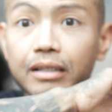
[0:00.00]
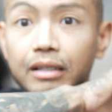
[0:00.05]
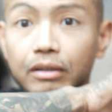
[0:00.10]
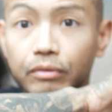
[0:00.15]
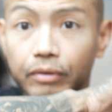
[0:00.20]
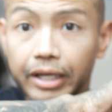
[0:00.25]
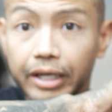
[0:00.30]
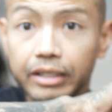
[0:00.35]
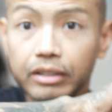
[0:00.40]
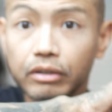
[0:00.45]

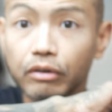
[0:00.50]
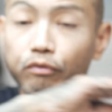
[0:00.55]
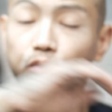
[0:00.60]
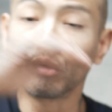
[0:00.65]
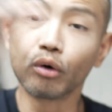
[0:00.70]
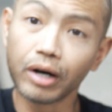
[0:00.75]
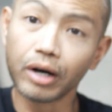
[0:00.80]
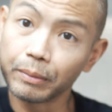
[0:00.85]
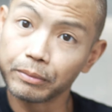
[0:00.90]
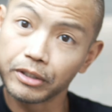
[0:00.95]
right? Your
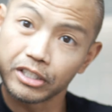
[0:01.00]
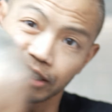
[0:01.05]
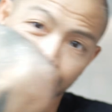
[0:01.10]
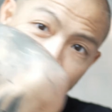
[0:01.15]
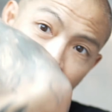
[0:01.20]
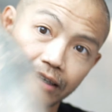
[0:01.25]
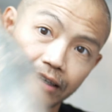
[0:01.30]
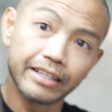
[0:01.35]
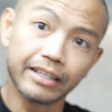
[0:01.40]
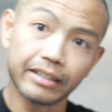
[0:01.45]
forearm doesn't
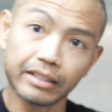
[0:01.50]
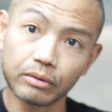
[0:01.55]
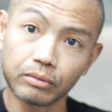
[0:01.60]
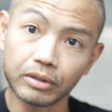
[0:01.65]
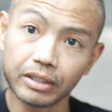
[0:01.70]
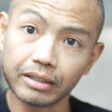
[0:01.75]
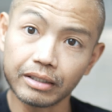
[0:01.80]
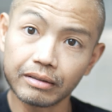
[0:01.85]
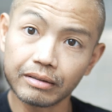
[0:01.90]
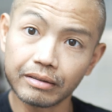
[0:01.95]
cut
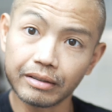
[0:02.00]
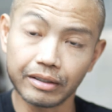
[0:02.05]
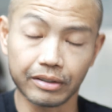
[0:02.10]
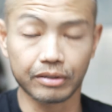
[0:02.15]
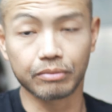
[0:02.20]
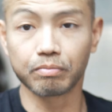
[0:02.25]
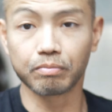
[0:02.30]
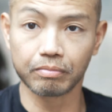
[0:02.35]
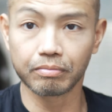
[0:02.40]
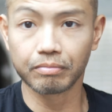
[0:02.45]
anyone.
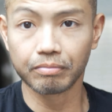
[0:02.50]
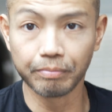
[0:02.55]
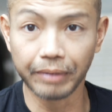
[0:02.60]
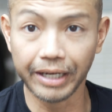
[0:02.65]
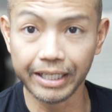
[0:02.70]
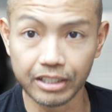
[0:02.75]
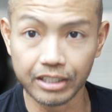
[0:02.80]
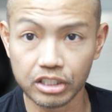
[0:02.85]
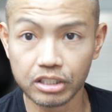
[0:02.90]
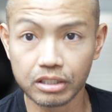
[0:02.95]
It
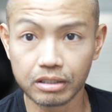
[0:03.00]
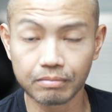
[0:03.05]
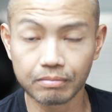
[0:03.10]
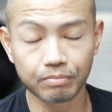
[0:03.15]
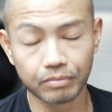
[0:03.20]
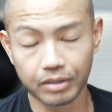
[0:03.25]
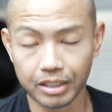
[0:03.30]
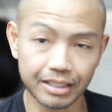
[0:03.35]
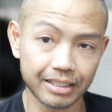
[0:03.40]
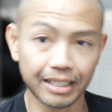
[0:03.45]
may just
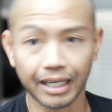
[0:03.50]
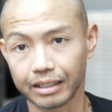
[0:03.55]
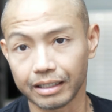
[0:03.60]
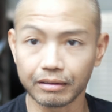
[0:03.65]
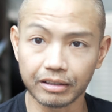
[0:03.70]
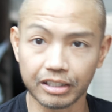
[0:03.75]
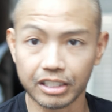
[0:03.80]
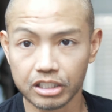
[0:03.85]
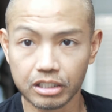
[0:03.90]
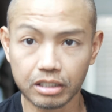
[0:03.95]
kind
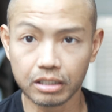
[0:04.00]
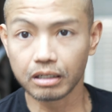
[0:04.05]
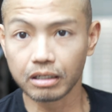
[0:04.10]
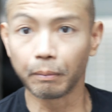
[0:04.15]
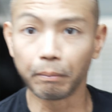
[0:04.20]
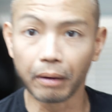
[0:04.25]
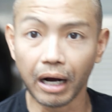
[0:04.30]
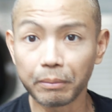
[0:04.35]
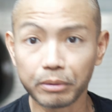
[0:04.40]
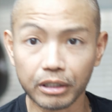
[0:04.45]
of
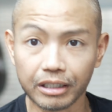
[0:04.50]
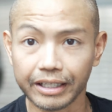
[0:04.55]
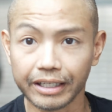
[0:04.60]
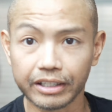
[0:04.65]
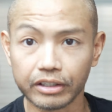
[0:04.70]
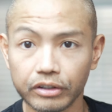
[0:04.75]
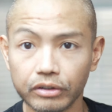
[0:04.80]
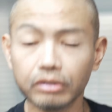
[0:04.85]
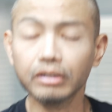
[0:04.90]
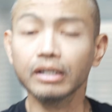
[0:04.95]
discombobulate
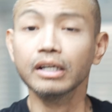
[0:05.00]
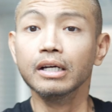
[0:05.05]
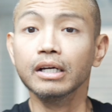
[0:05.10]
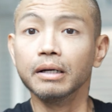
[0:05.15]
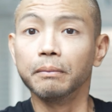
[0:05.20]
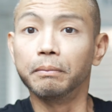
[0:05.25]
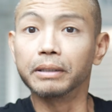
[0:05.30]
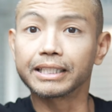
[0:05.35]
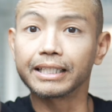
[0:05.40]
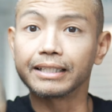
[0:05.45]
you,
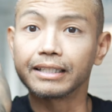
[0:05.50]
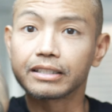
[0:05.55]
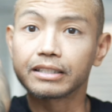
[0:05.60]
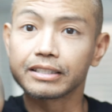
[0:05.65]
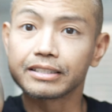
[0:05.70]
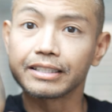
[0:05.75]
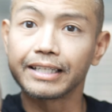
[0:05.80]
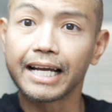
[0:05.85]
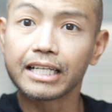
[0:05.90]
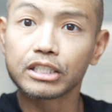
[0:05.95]
but then it
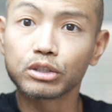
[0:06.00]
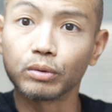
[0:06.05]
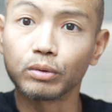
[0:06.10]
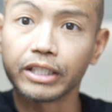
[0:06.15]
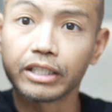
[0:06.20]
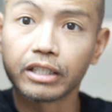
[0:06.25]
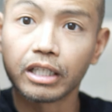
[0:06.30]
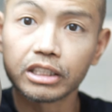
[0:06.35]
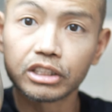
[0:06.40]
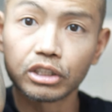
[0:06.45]
doesn't actually
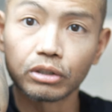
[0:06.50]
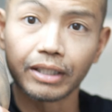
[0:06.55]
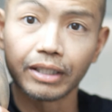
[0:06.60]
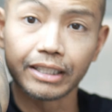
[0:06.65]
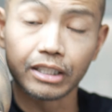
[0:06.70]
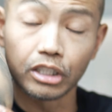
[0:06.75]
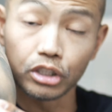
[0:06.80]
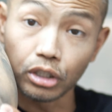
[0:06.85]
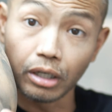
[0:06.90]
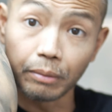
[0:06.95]
cut you like
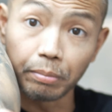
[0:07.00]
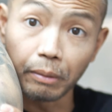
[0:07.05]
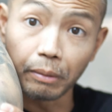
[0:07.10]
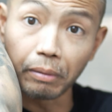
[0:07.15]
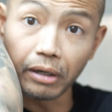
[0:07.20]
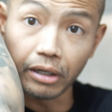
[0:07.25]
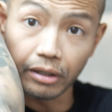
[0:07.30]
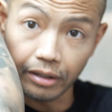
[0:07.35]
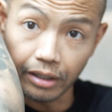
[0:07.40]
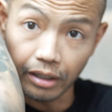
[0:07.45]
the sharper
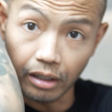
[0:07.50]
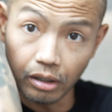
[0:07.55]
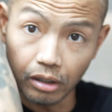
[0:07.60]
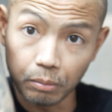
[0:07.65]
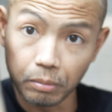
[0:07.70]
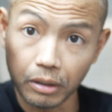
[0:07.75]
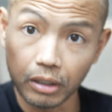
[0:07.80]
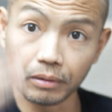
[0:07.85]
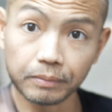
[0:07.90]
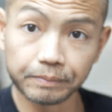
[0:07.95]
part of the
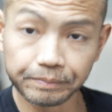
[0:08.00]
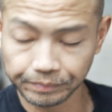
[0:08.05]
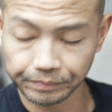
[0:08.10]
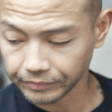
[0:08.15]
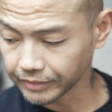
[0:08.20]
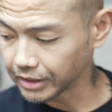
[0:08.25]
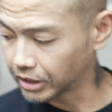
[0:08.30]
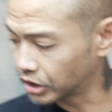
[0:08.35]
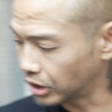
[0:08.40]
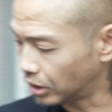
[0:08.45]
elbow.
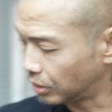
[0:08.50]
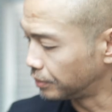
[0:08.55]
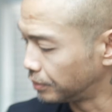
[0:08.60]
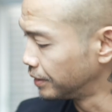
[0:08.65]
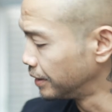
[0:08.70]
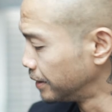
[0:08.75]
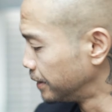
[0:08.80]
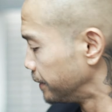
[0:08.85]
So